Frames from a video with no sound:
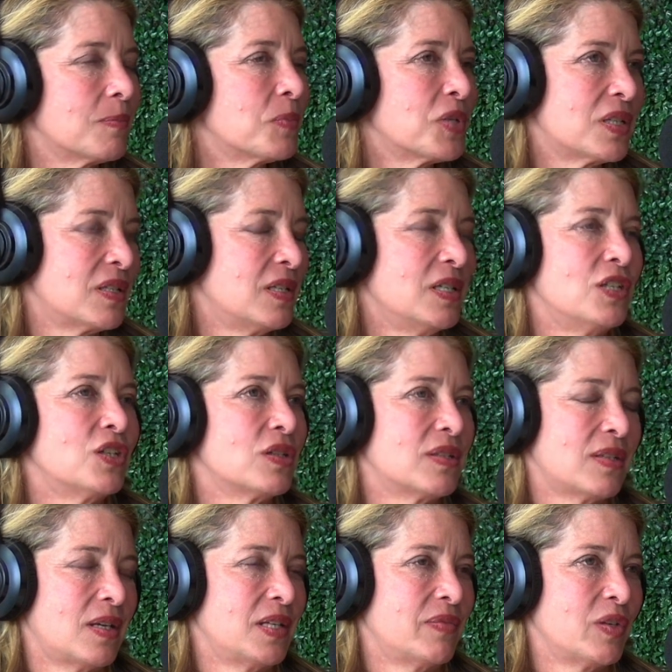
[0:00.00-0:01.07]
prestigious
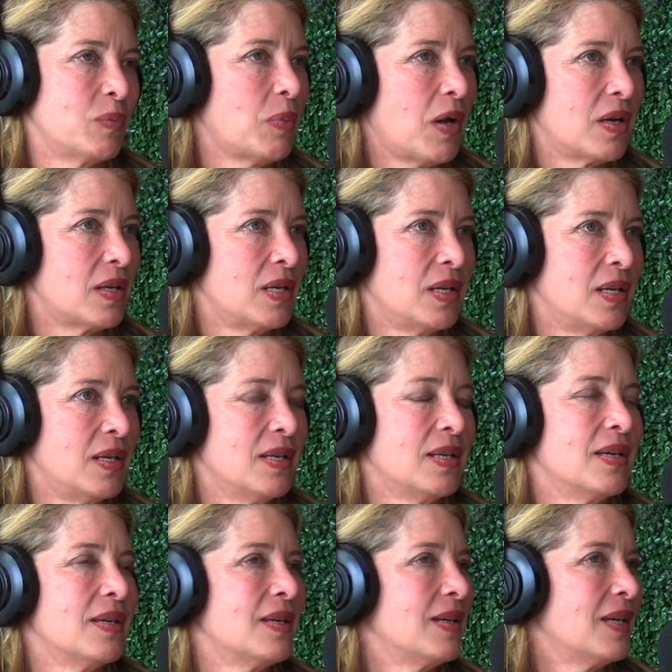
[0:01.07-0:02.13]
scientific body
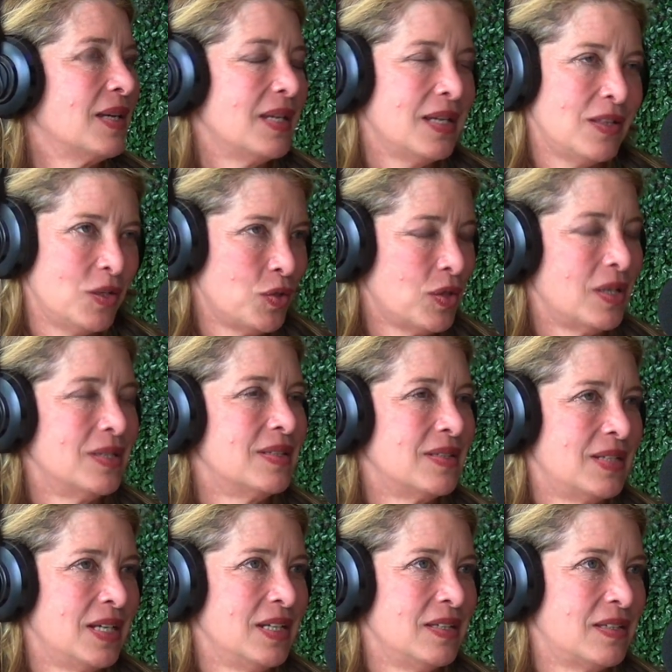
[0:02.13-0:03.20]
in the United
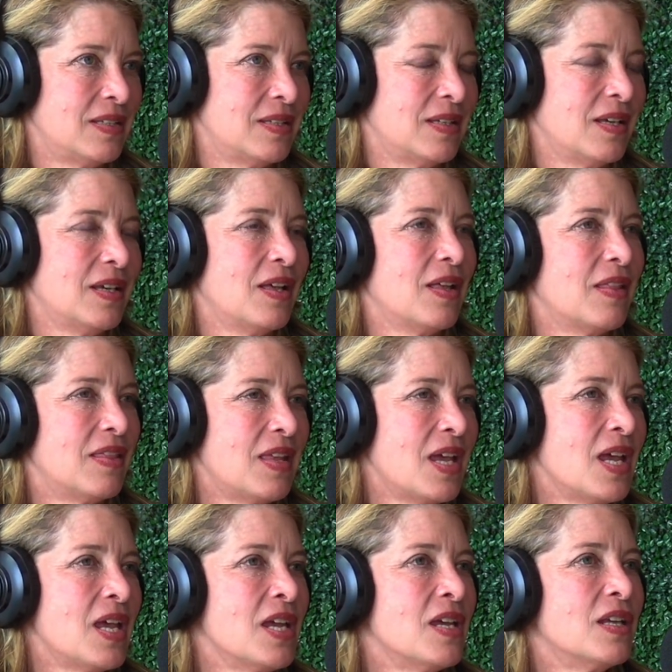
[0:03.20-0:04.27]
States.
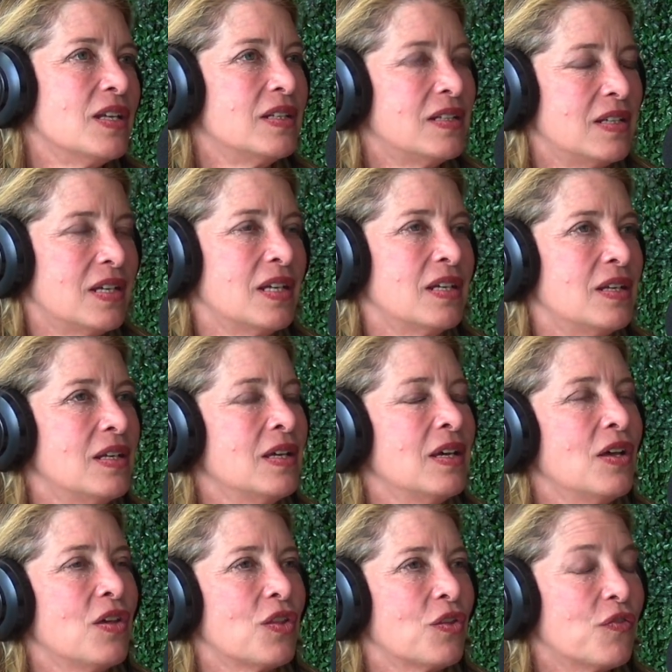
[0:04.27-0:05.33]
They did
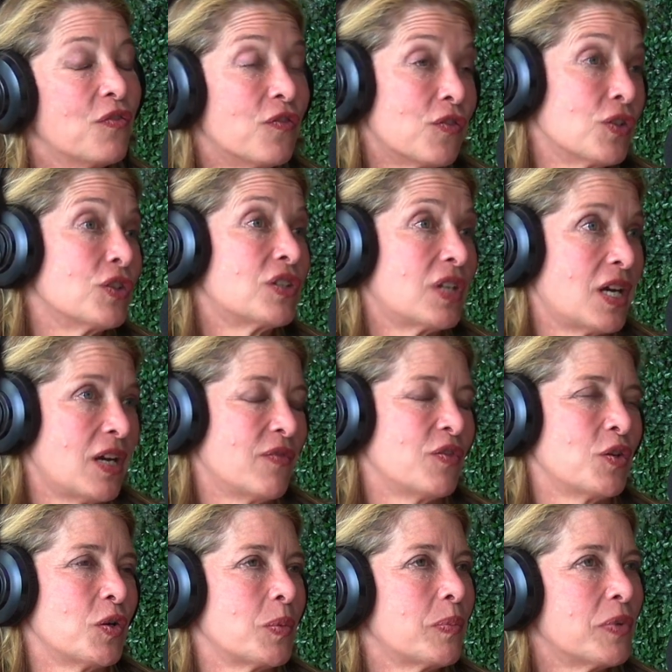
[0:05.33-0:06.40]
the first
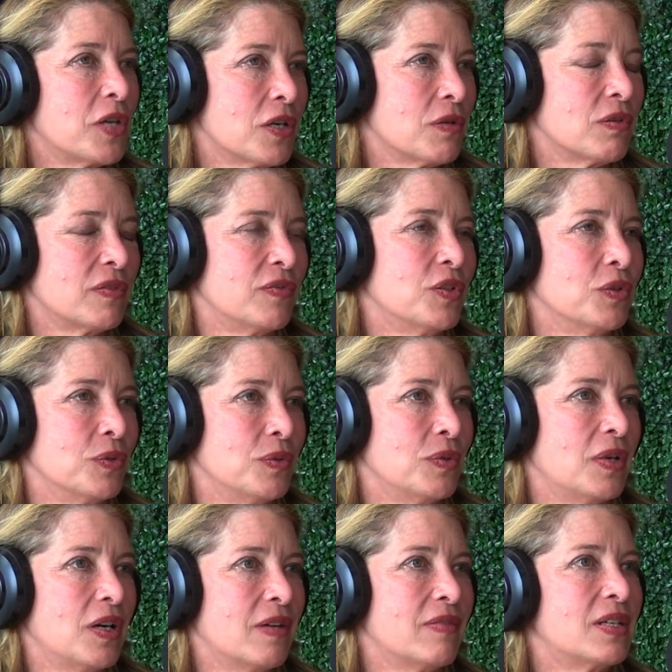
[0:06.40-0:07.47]
ever peer
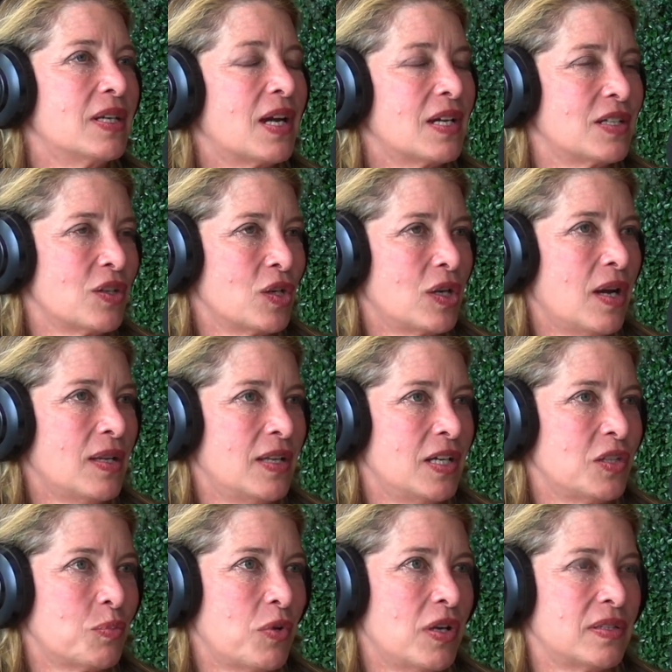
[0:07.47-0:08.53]
review of the dietary
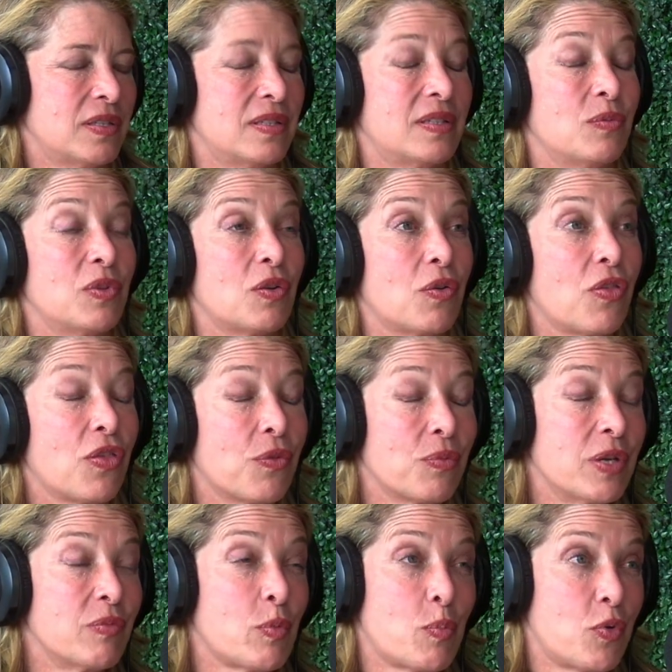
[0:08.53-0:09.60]
guidelines process. And there are
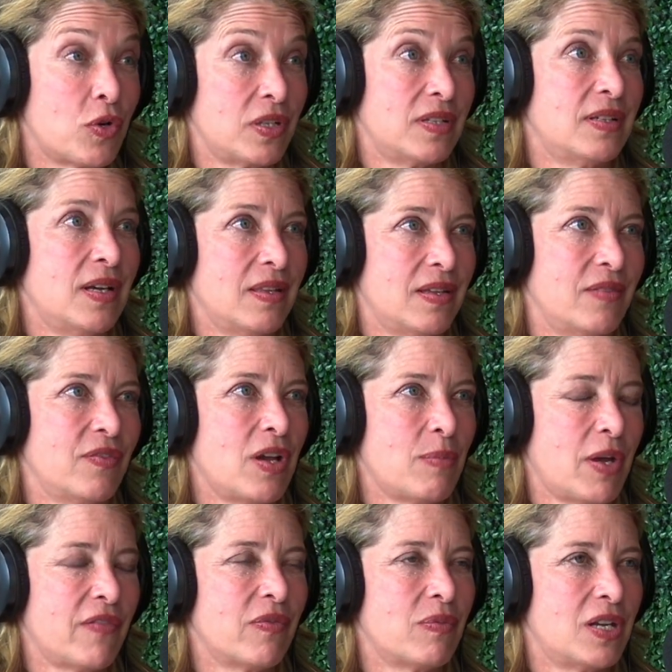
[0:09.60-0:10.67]
3 reports now that have come
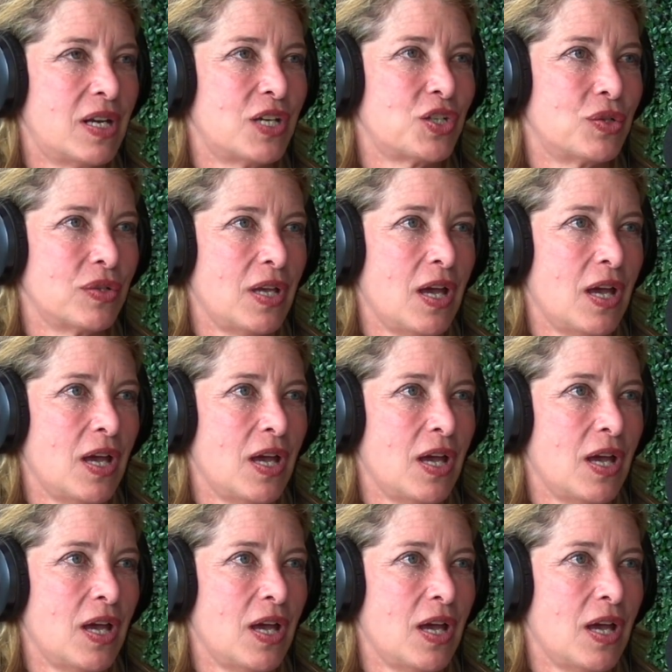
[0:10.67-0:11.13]
out from the National